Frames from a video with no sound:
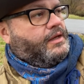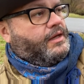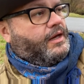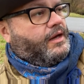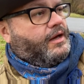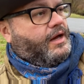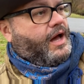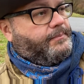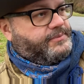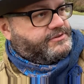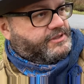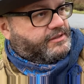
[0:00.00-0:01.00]

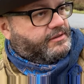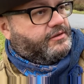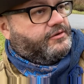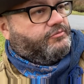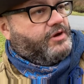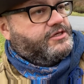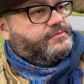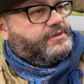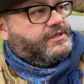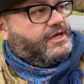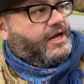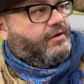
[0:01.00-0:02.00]
opposite. The
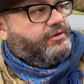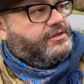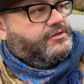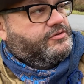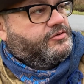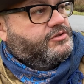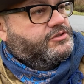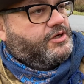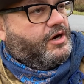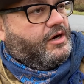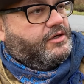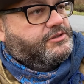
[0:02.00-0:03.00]
regiment carried to the
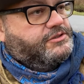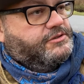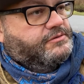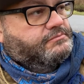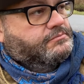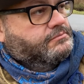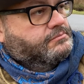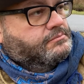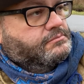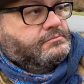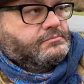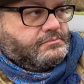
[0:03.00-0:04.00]
charge,
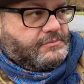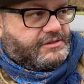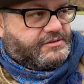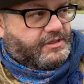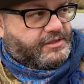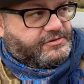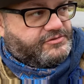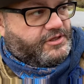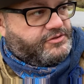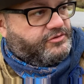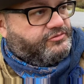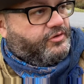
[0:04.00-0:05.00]
that's the 19th
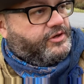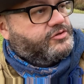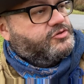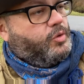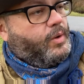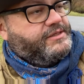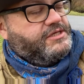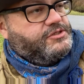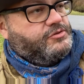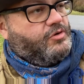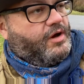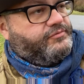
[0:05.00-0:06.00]
century for you,
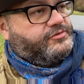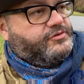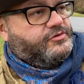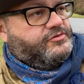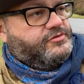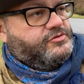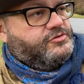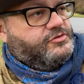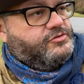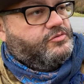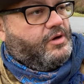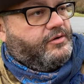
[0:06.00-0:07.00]
22 officers and
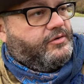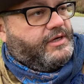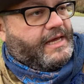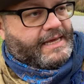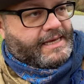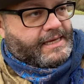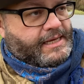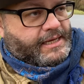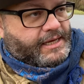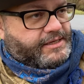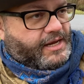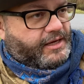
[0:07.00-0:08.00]

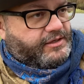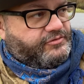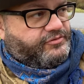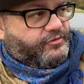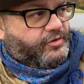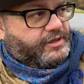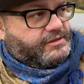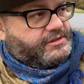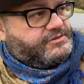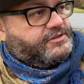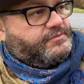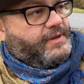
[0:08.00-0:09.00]
294
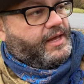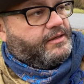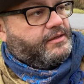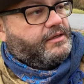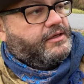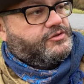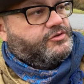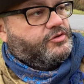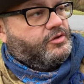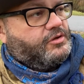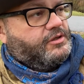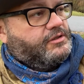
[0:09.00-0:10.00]
enlisted men.
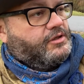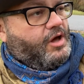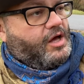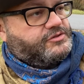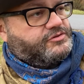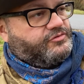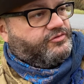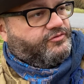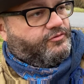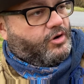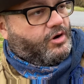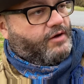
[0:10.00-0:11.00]
It lost
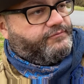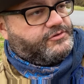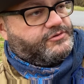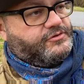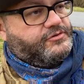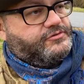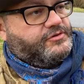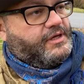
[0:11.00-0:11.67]
4 officers